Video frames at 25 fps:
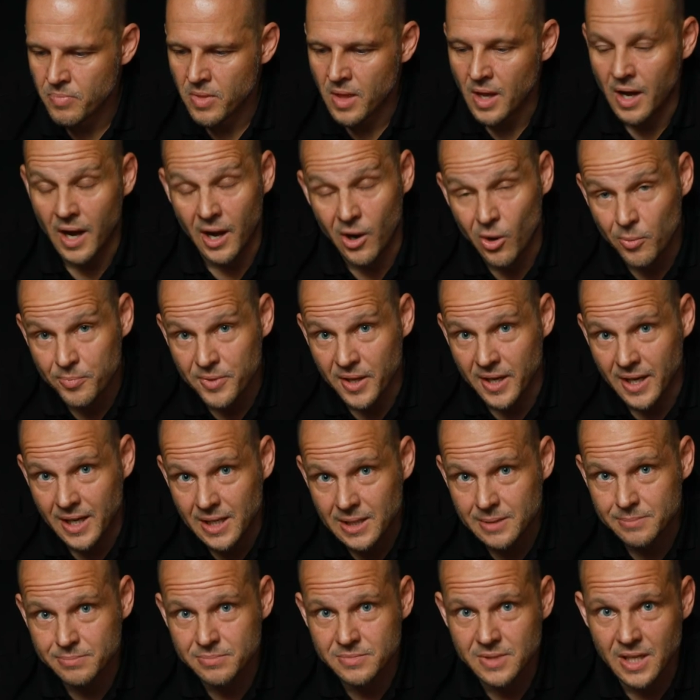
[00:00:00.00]
I hope that
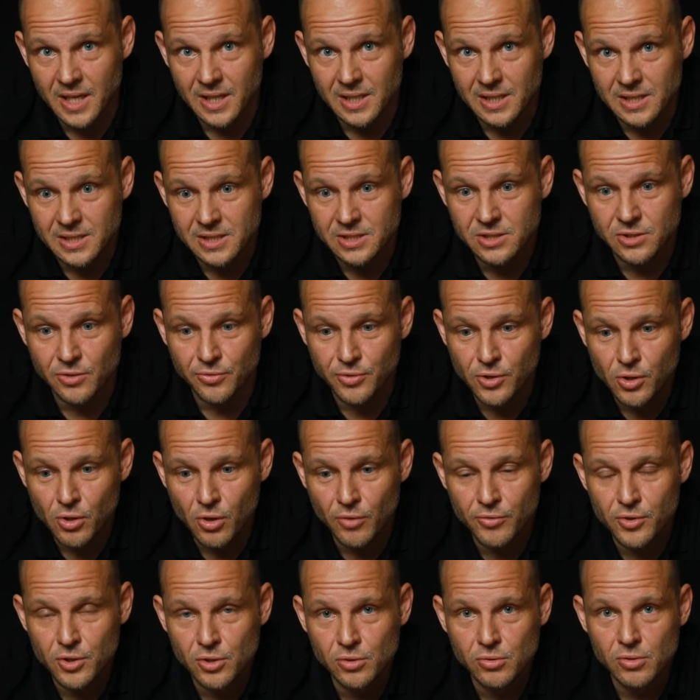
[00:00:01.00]
helped at least a few
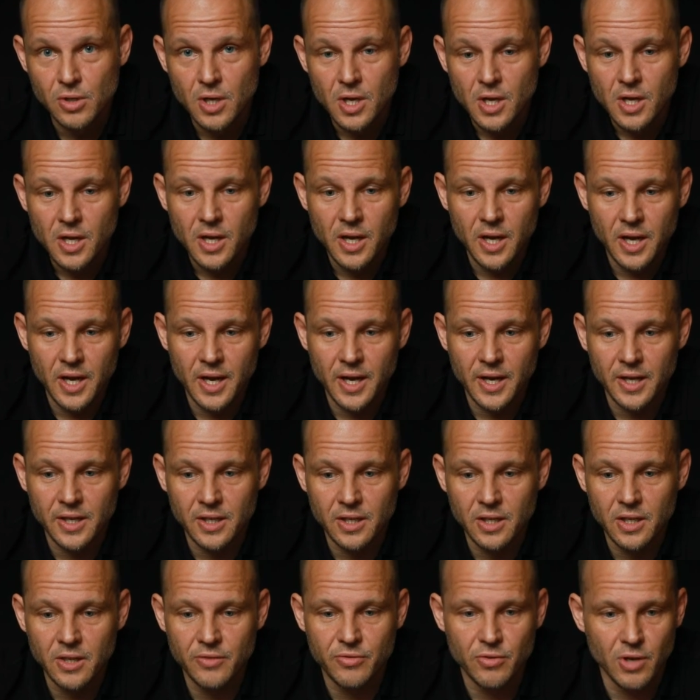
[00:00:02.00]
of you,
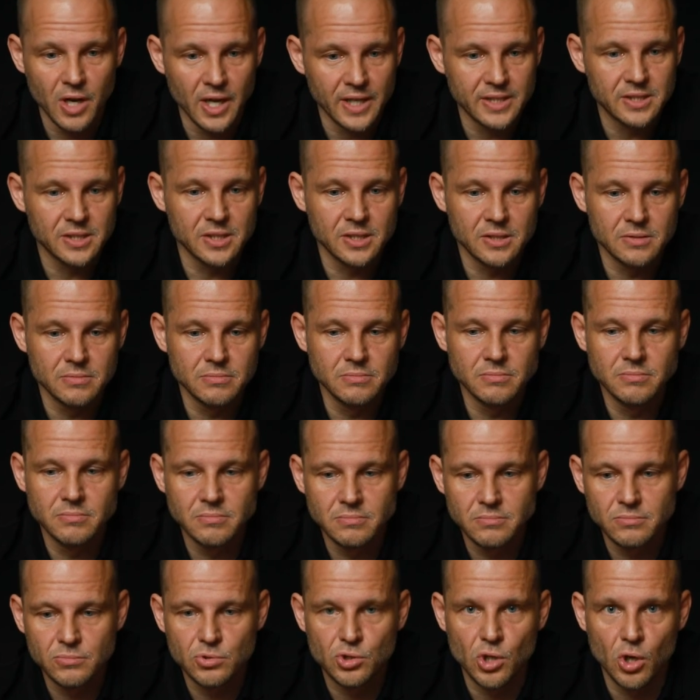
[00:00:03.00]
and if you liked it,
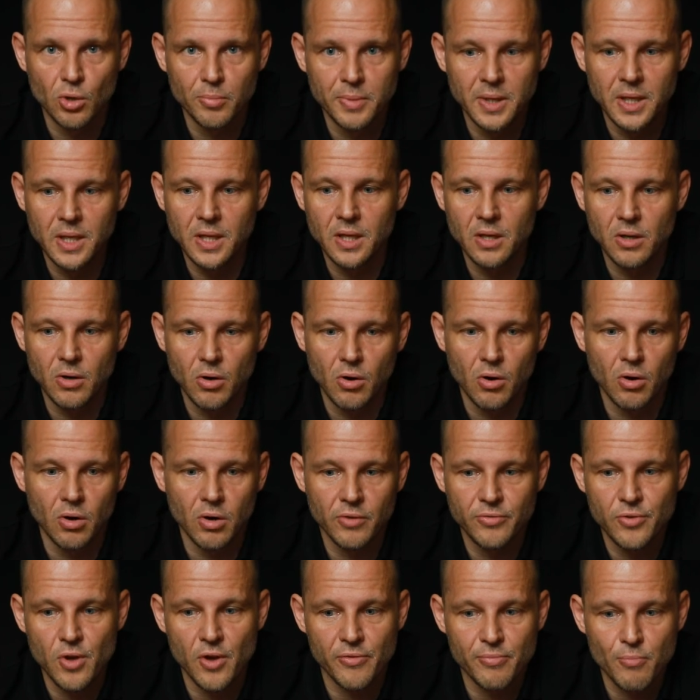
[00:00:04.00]
show me, or
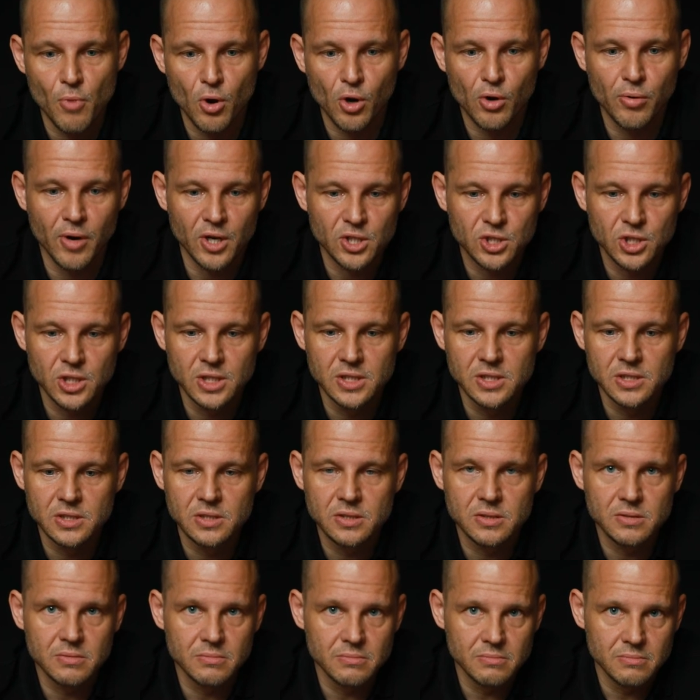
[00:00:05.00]
if you have more
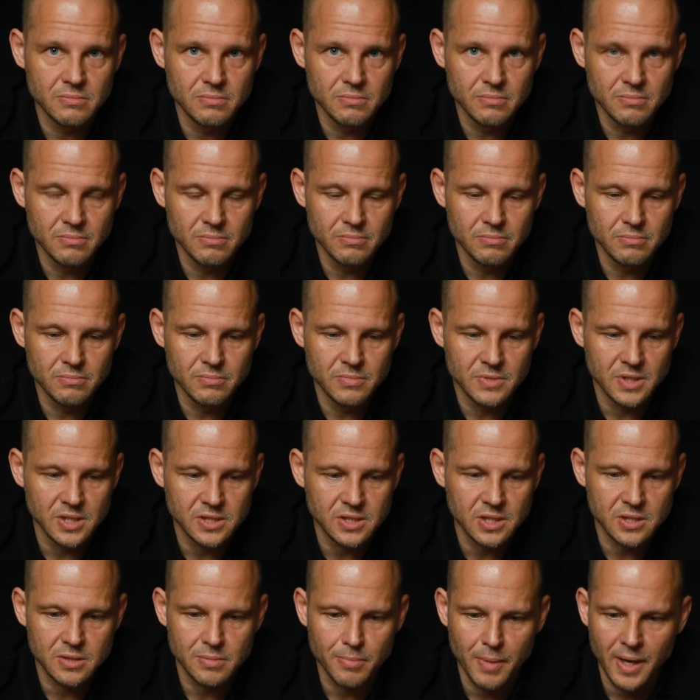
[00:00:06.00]
questions. This
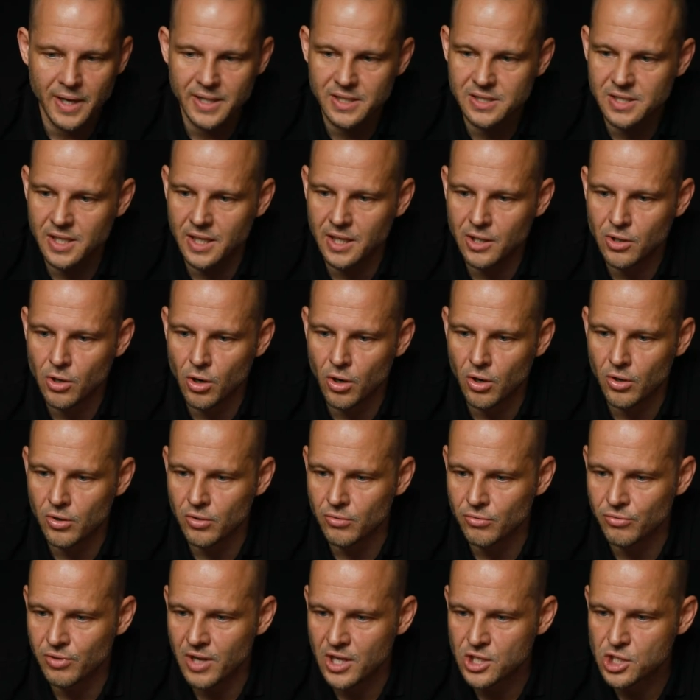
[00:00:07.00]
is my take on
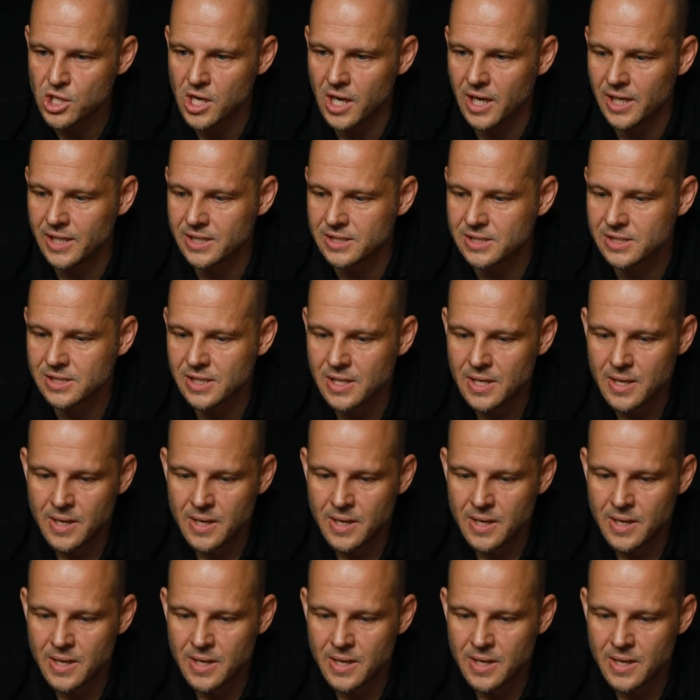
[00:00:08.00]
flashlights.